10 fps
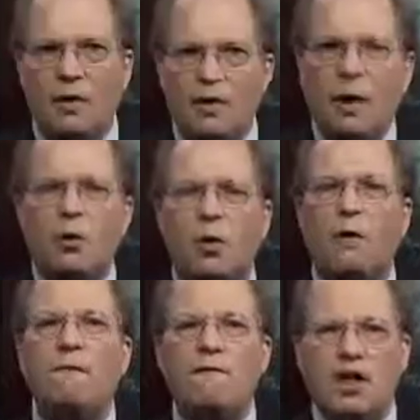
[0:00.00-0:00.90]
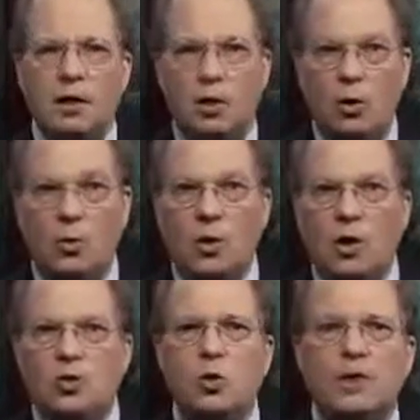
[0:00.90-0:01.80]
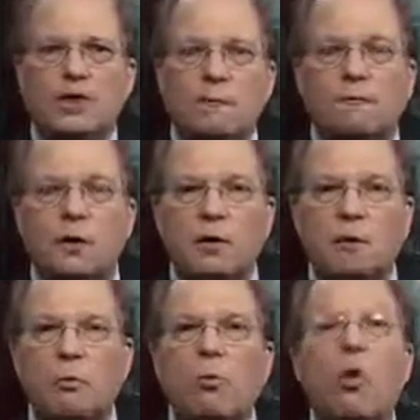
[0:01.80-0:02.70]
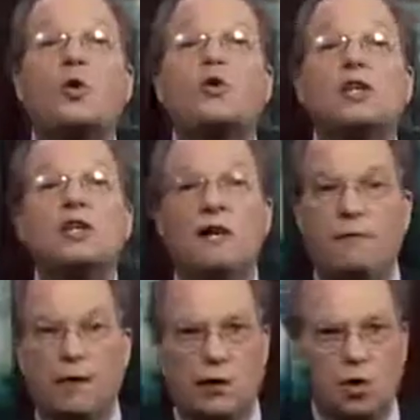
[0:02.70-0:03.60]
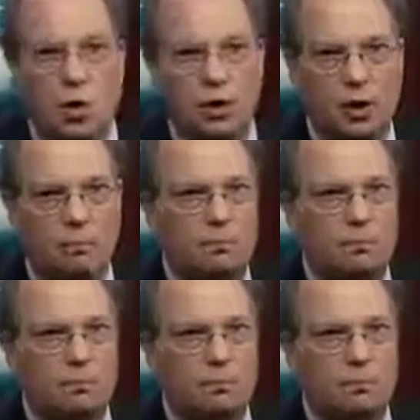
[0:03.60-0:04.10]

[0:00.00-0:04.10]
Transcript: They were a vehicle to a different, more significant target.